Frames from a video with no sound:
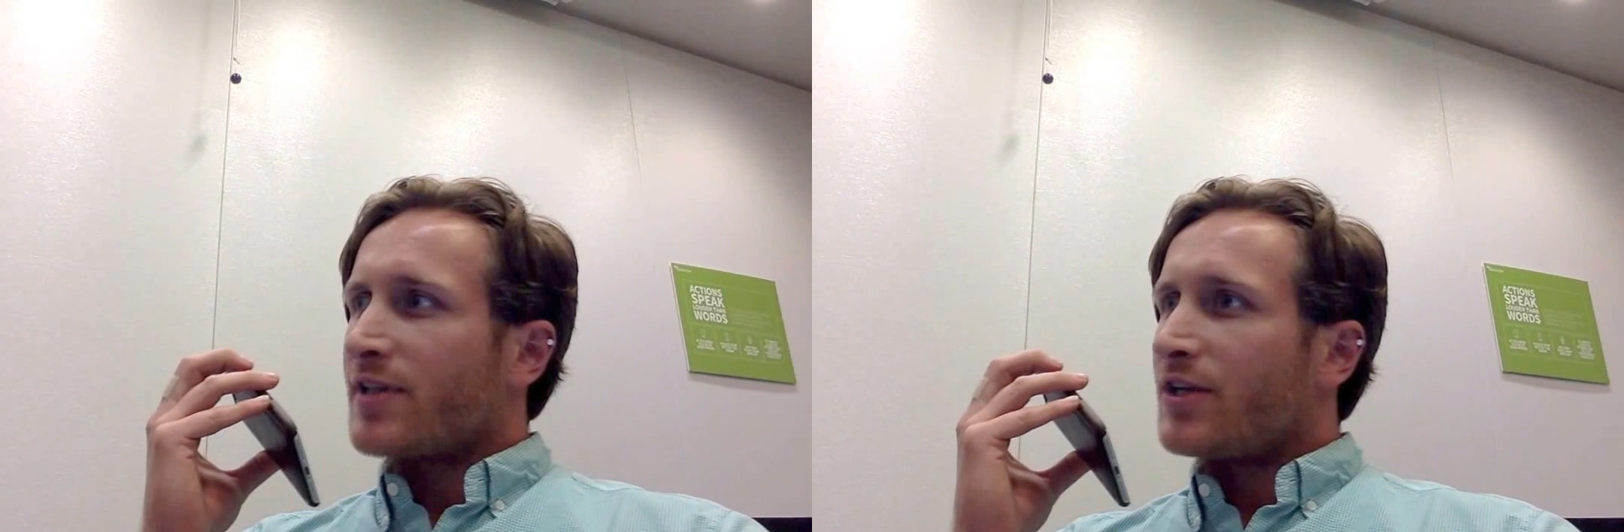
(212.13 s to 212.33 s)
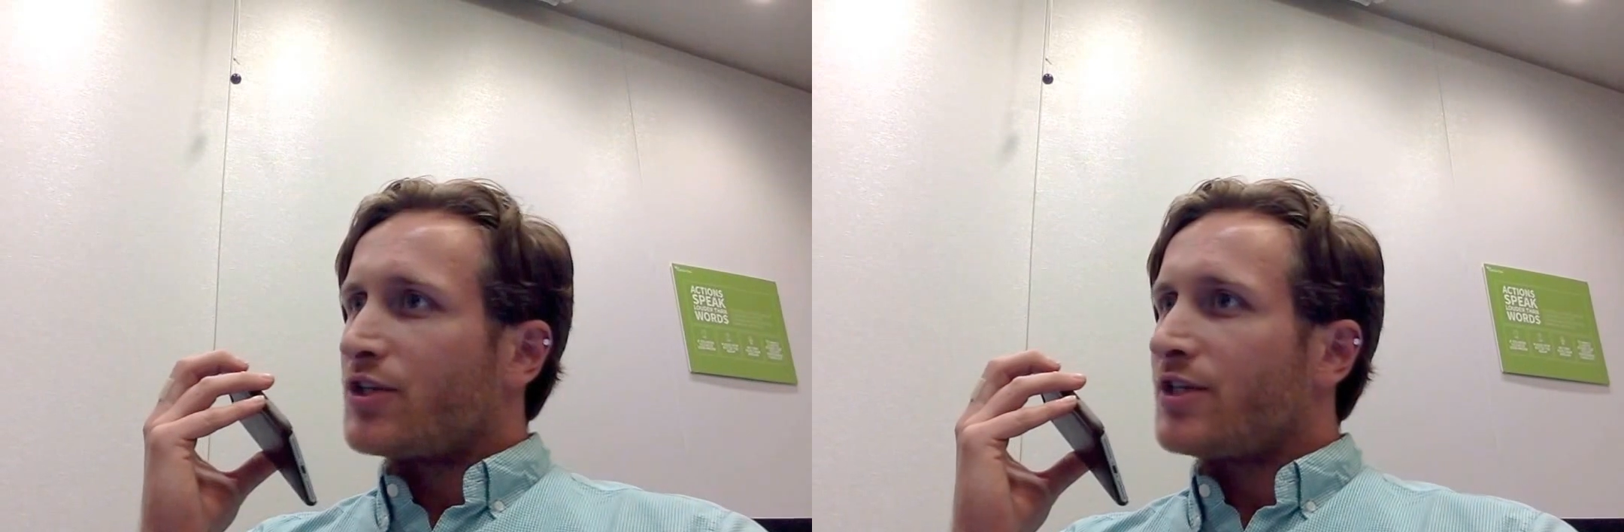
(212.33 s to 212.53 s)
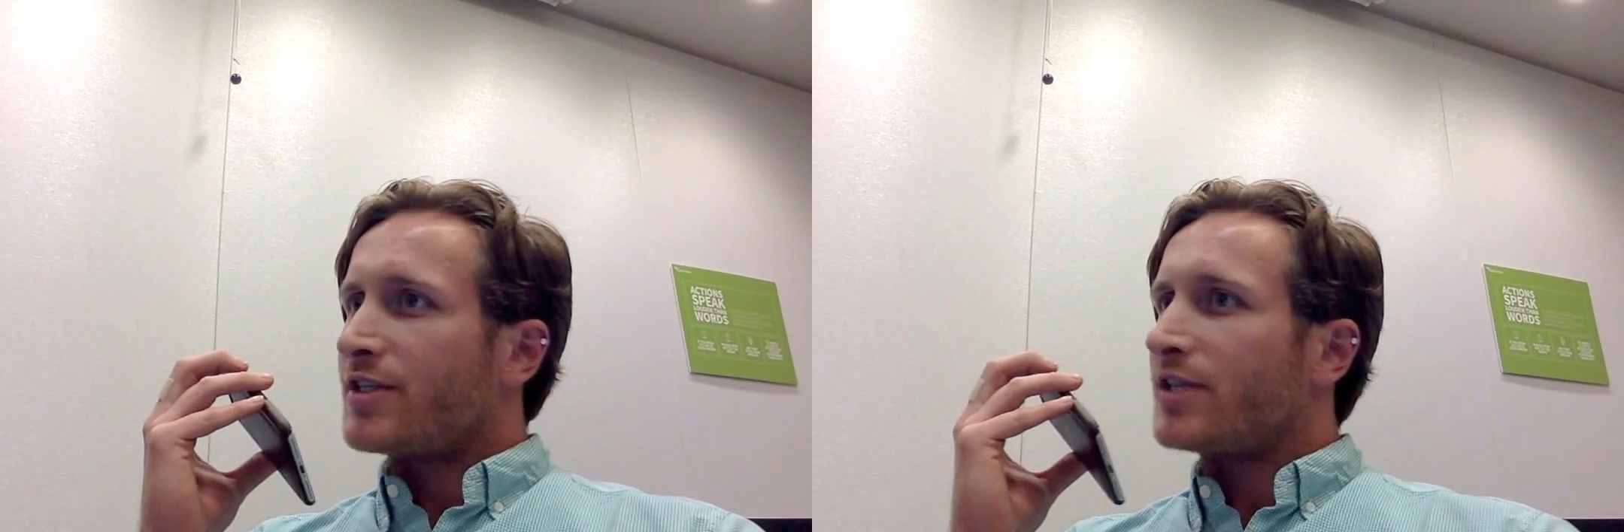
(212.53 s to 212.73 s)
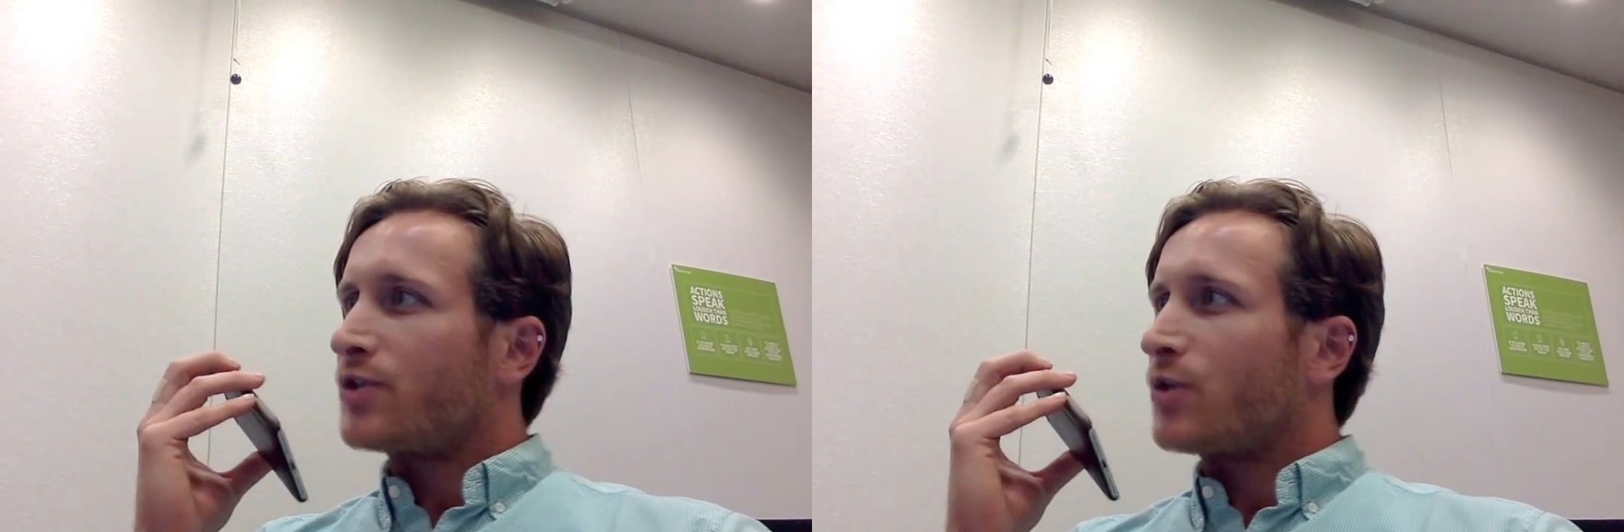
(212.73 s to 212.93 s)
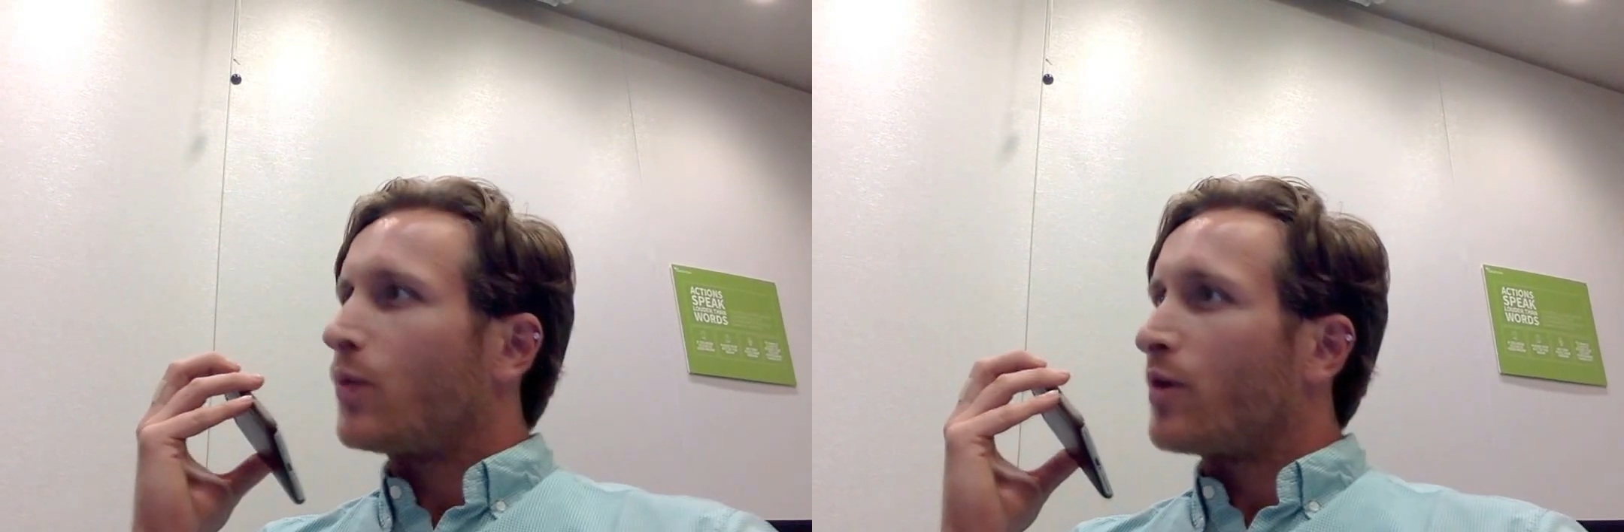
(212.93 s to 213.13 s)
and then she said
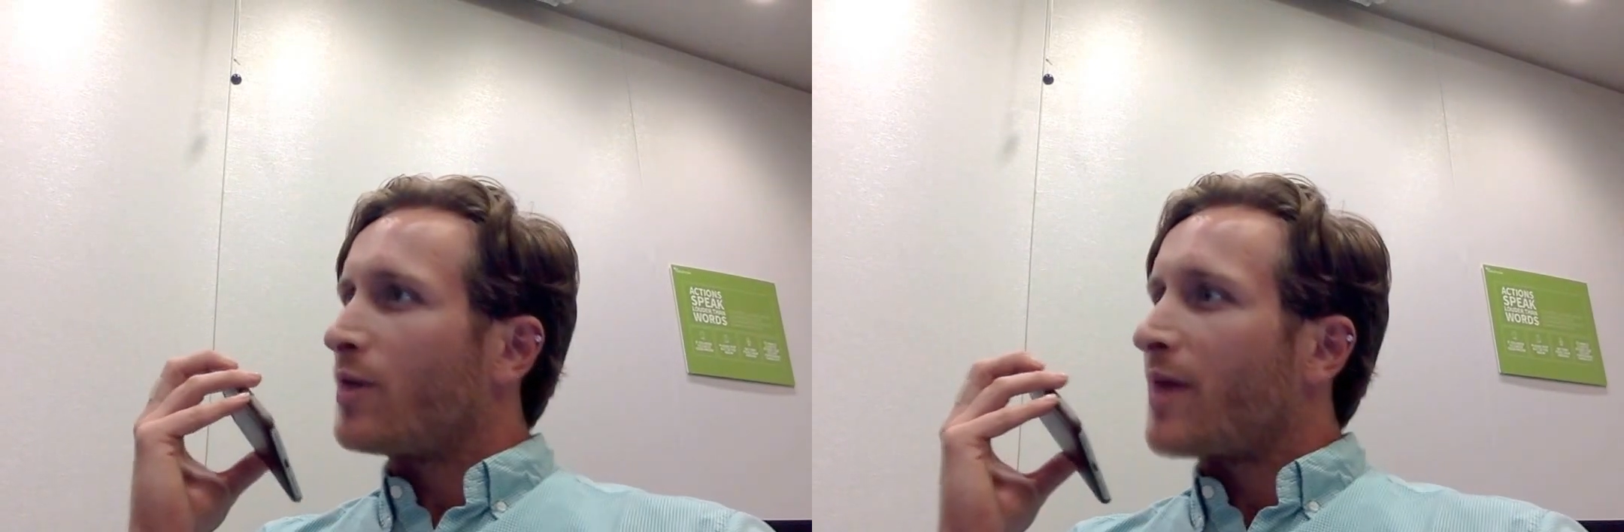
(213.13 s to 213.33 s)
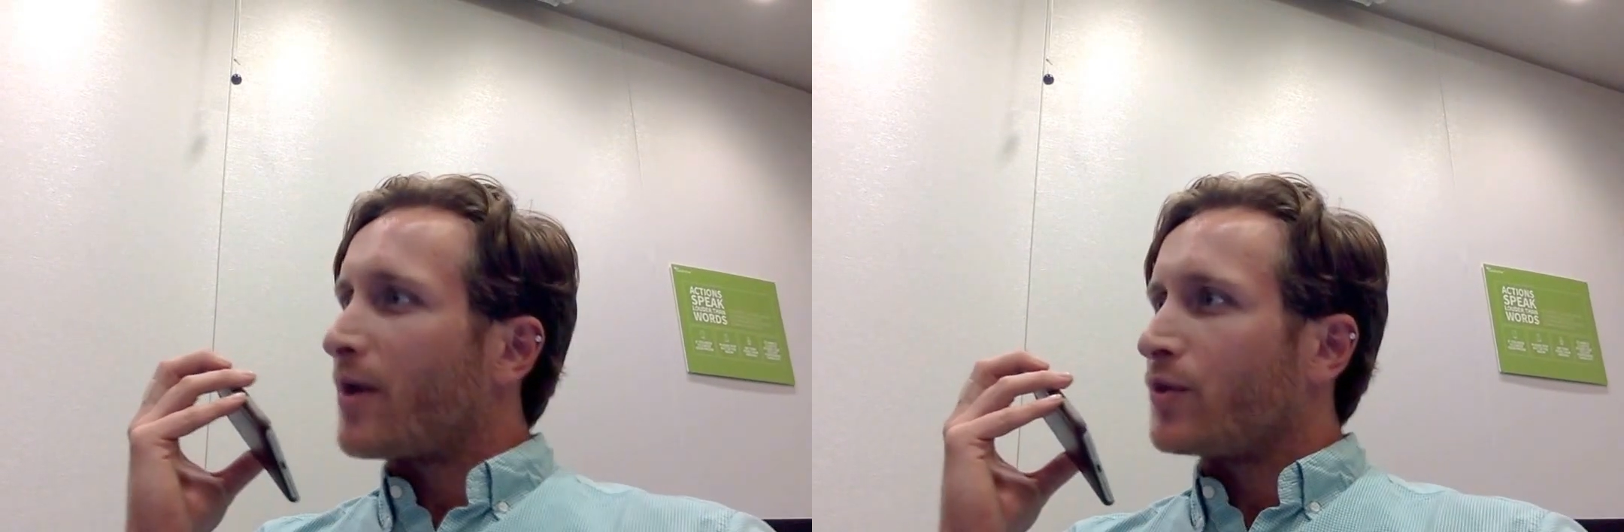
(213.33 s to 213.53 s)
don't worry about it